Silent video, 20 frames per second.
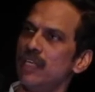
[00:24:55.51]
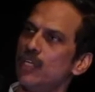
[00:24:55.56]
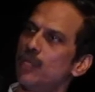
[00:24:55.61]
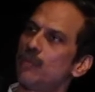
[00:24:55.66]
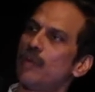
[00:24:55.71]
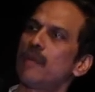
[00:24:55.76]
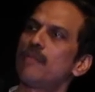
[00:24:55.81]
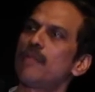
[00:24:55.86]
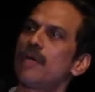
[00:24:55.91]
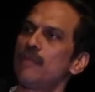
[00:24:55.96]
You
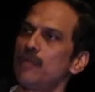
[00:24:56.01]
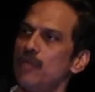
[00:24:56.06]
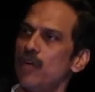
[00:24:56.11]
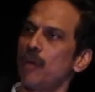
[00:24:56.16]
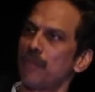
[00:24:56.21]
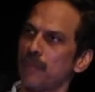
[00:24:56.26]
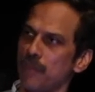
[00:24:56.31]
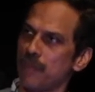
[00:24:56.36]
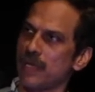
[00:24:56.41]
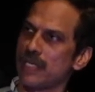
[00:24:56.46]
might be able to
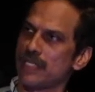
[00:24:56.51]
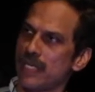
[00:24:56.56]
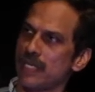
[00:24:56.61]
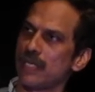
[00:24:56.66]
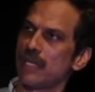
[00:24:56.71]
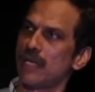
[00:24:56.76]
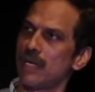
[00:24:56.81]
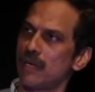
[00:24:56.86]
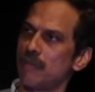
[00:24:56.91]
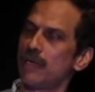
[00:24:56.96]
optimize that
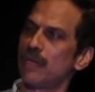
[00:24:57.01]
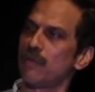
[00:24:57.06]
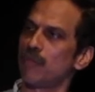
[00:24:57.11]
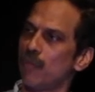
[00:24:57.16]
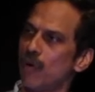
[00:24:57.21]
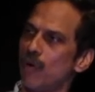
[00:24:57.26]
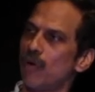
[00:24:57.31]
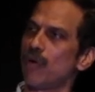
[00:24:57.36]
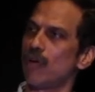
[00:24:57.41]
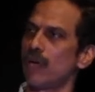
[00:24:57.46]
a little bit
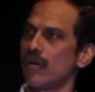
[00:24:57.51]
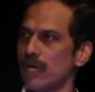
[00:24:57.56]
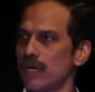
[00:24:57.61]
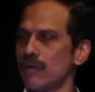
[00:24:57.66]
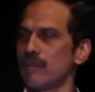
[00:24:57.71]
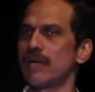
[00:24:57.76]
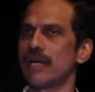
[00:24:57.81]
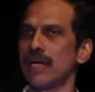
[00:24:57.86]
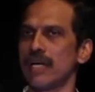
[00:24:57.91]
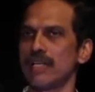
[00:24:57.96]
more or a
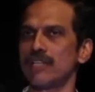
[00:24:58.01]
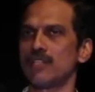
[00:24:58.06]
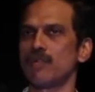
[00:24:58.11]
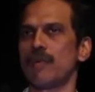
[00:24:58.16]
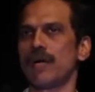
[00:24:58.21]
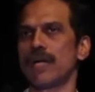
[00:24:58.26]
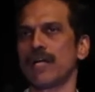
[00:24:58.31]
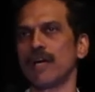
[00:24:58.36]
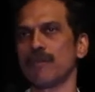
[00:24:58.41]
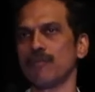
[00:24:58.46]
little bit less. You
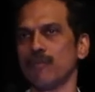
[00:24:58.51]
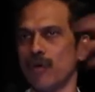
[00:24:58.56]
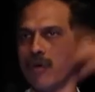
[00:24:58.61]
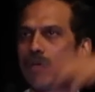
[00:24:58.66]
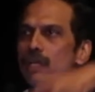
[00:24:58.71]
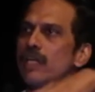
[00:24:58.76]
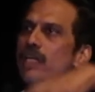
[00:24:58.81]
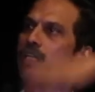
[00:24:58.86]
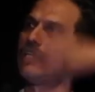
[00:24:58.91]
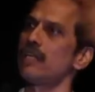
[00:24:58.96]
might get more
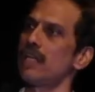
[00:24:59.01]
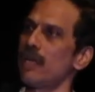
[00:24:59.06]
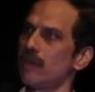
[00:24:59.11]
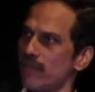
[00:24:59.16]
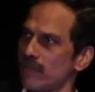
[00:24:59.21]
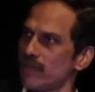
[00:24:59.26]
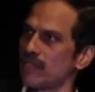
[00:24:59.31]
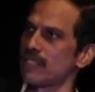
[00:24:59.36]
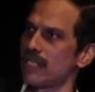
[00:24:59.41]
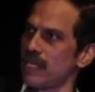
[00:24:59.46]
greenery
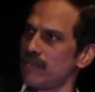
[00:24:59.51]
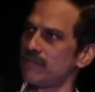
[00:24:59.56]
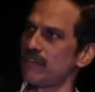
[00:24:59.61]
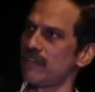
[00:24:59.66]
out of the same